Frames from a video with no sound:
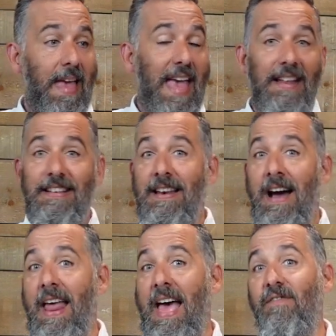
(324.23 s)
and to
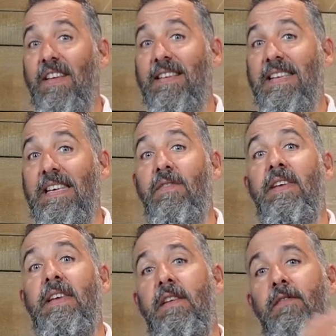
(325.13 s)
not have the
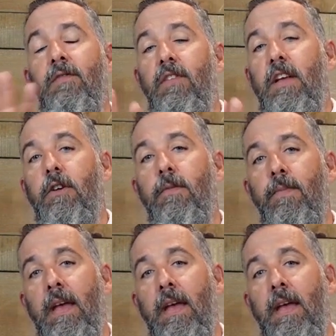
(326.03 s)
TV even flicker.